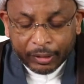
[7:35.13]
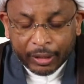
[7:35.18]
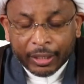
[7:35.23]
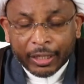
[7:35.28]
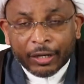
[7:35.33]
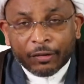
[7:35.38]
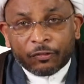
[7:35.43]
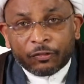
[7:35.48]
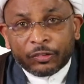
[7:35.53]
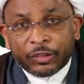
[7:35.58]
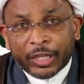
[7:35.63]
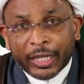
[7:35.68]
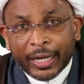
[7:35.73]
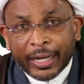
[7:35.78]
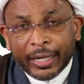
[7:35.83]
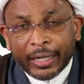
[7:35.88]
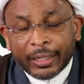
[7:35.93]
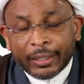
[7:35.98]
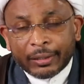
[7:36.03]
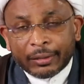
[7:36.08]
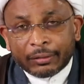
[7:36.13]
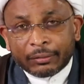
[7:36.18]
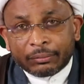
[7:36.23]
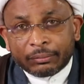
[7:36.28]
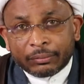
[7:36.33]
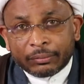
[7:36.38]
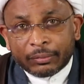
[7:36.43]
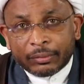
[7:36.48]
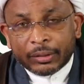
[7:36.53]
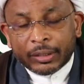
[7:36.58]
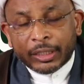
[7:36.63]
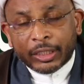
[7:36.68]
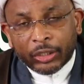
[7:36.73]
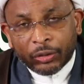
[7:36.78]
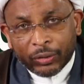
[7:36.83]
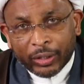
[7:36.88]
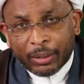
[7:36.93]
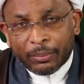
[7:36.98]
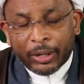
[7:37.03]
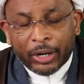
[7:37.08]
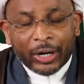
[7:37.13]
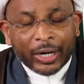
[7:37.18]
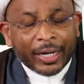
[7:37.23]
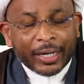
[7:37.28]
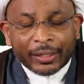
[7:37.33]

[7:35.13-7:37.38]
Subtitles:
If they, here in America,